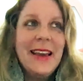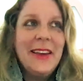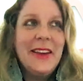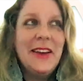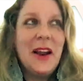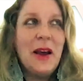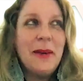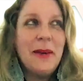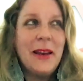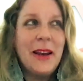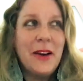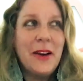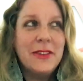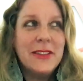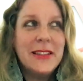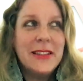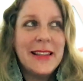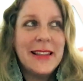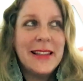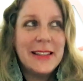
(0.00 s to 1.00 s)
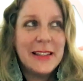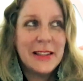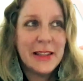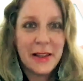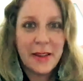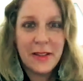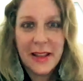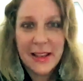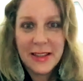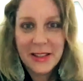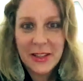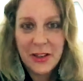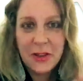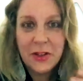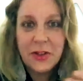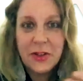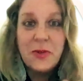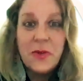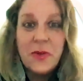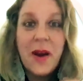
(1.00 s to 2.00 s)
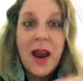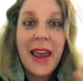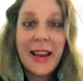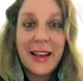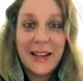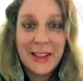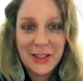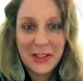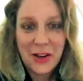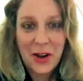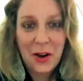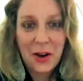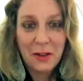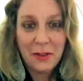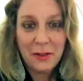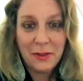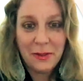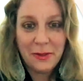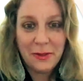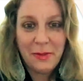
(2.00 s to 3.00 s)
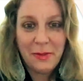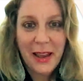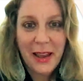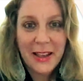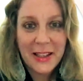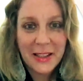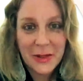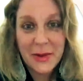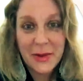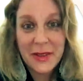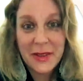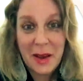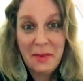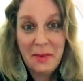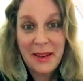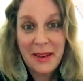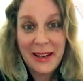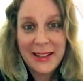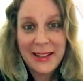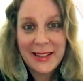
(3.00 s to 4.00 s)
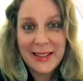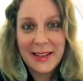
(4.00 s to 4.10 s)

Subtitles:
obviously there's a huge range of patients with diabetes,